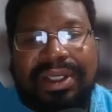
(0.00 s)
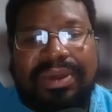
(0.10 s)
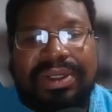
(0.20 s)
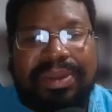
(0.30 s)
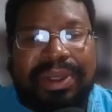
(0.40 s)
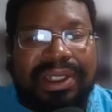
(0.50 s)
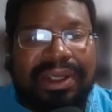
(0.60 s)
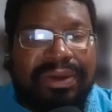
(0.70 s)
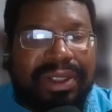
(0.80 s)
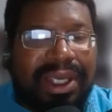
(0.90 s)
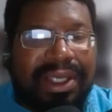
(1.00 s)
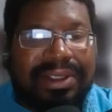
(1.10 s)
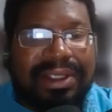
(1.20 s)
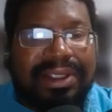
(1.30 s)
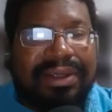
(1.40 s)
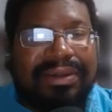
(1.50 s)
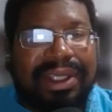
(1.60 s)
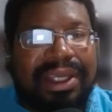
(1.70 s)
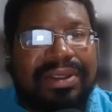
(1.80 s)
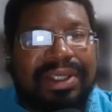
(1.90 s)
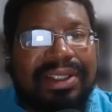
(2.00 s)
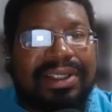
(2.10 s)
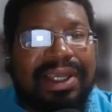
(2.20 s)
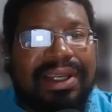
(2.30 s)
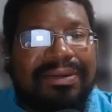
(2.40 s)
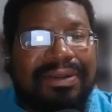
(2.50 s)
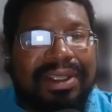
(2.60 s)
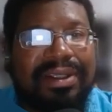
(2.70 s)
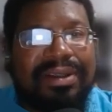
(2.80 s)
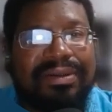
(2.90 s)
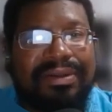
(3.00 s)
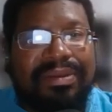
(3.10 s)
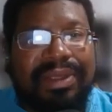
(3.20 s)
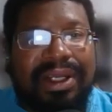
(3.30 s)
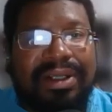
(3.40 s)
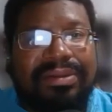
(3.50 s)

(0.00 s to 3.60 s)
And then once you pick a date for the Exodus, everything else has to kind of fit from there.